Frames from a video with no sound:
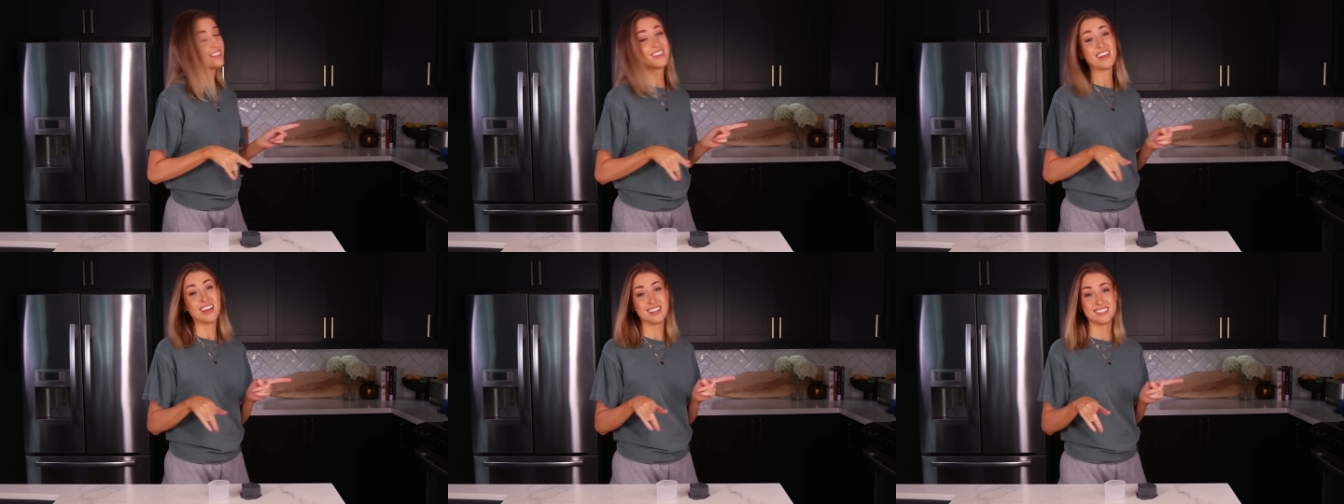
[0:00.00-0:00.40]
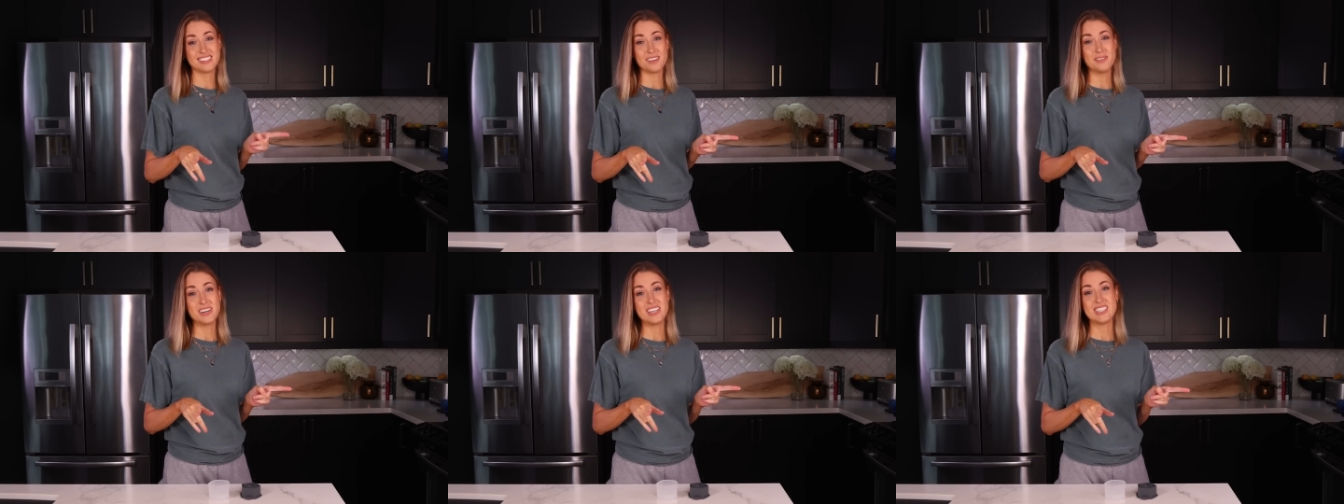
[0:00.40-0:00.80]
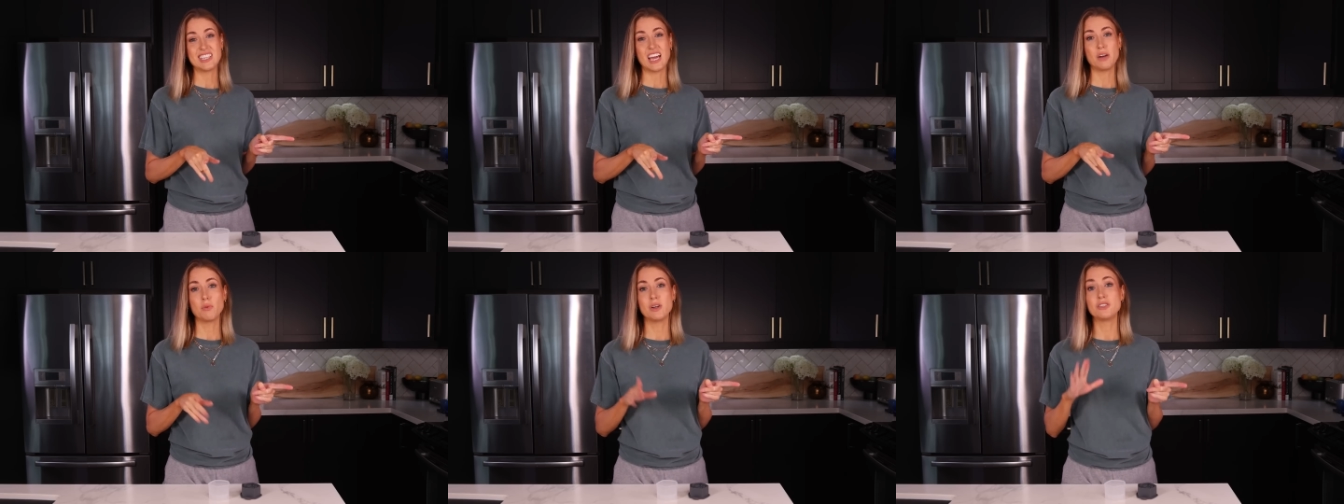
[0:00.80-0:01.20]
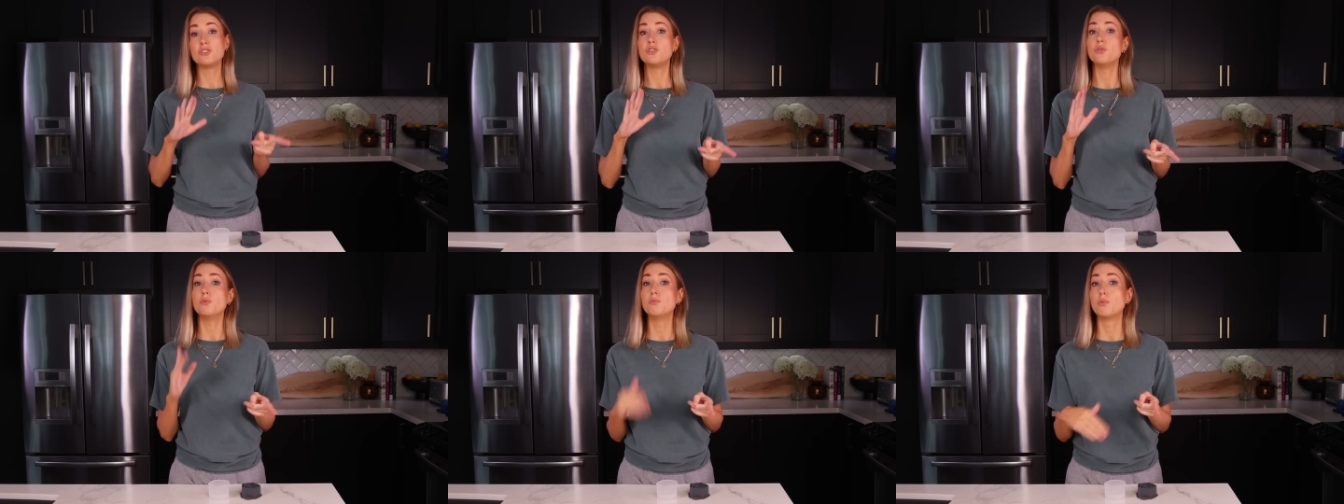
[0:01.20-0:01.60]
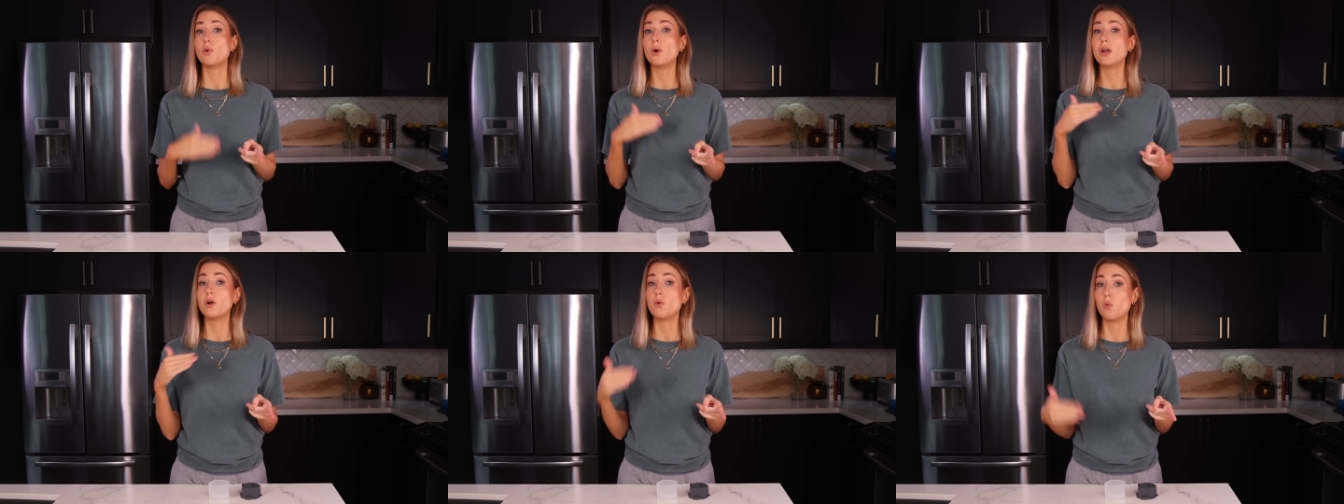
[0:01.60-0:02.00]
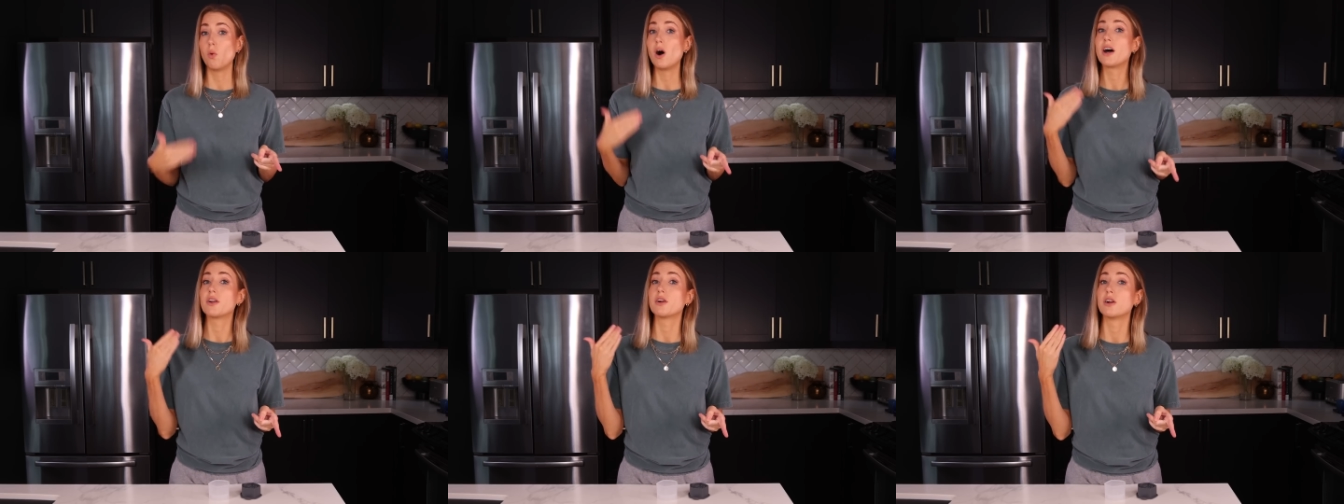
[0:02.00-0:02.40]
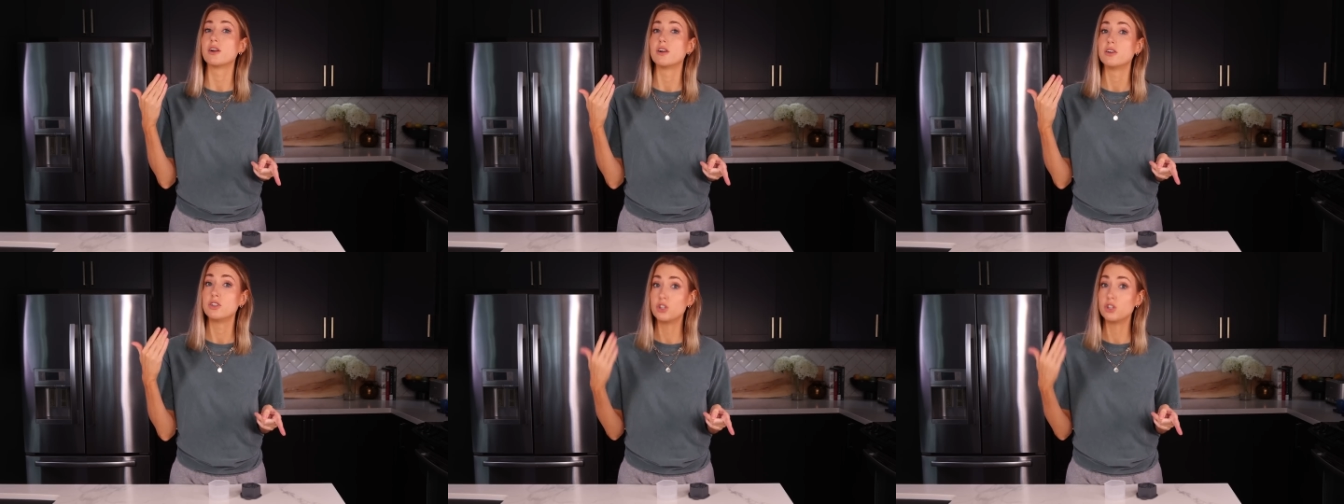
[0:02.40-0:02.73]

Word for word: the things somebody said was to boil water